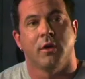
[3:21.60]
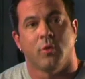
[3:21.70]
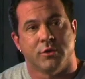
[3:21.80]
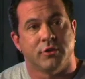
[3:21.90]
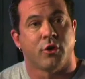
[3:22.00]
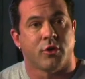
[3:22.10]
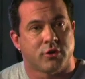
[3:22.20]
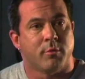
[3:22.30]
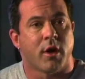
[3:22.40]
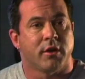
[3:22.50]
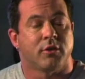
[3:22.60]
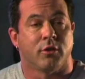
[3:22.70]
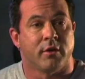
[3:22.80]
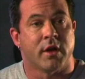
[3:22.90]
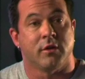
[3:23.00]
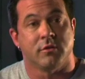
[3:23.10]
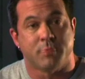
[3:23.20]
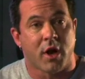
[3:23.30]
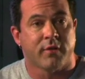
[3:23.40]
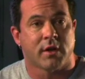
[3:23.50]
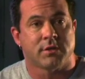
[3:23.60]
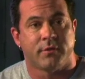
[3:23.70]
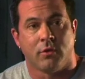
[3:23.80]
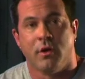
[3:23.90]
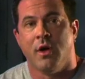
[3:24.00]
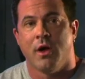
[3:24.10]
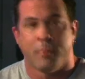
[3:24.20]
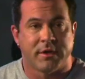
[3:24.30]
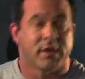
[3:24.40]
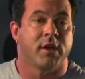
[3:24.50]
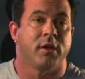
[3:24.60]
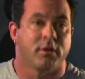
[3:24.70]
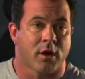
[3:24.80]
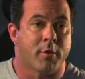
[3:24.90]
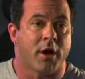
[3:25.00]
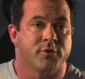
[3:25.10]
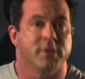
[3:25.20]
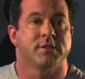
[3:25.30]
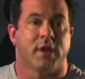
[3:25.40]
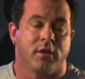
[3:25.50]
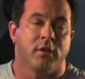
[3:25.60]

was encourage her body to learn how to use body fat as a fuel by taking carbohydrates out of the